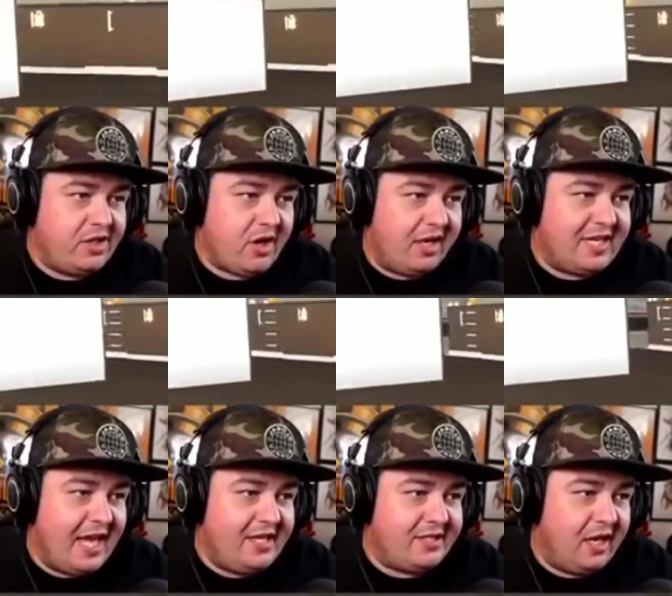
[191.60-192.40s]
got a
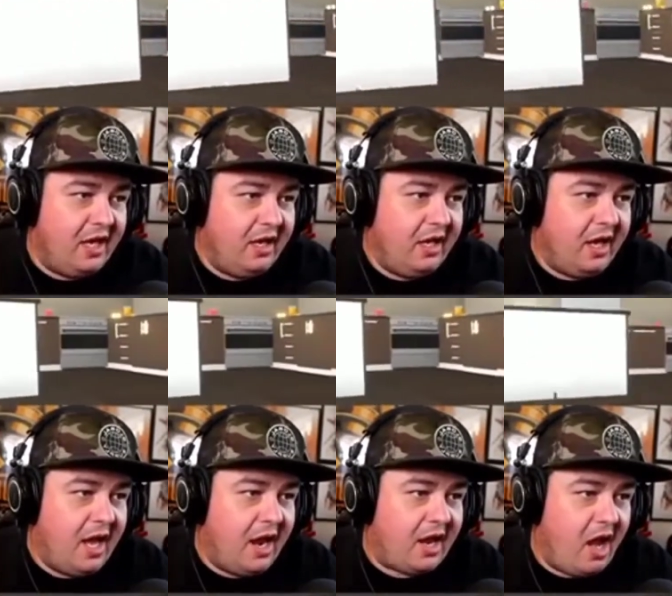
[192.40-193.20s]
taser,
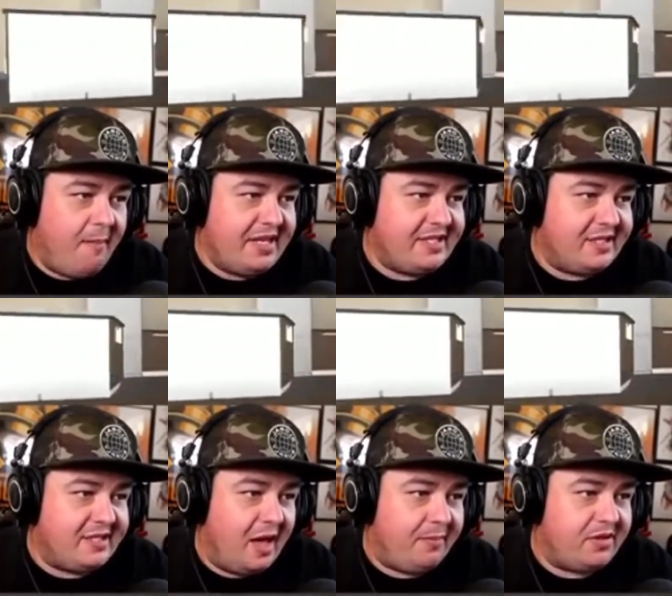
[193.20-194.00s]
and I can't mess this
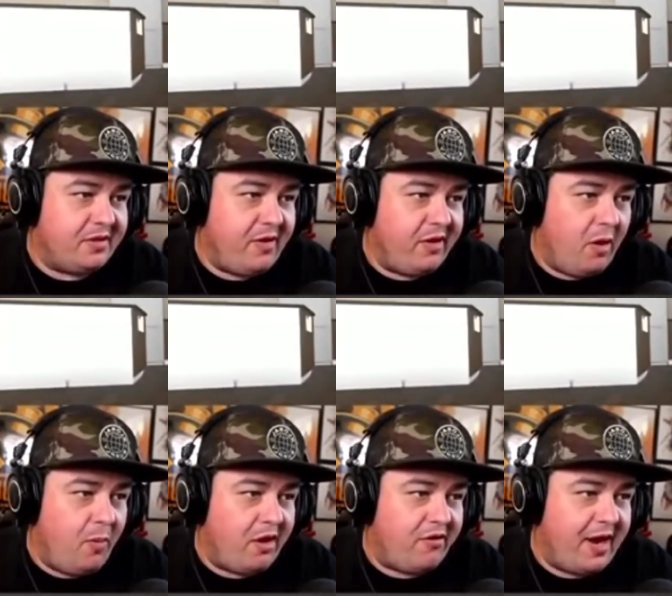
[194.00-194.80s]
up because I've only got
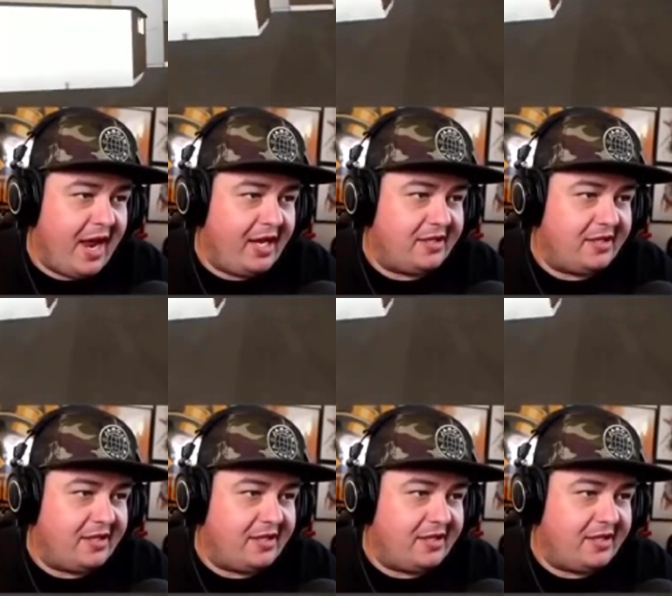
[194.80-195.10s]
one grenade.